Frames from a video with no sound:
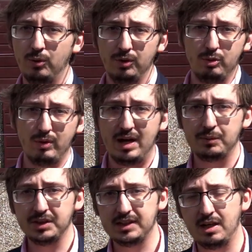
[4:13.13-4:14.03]
all
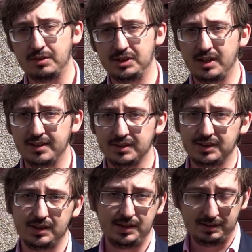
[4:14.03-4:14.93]
around the South China
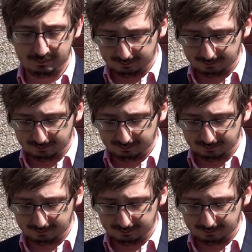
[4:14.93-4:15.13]
Sea.